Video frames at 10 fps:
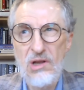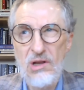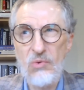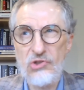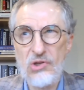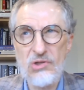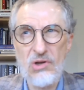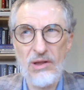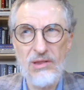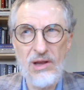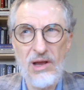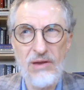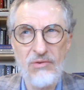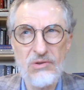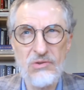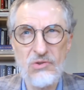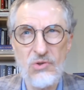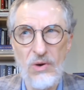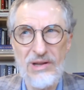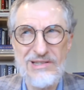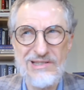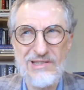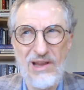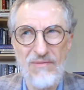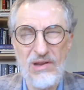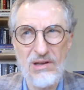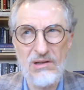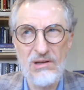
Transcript: which has got, I think, 127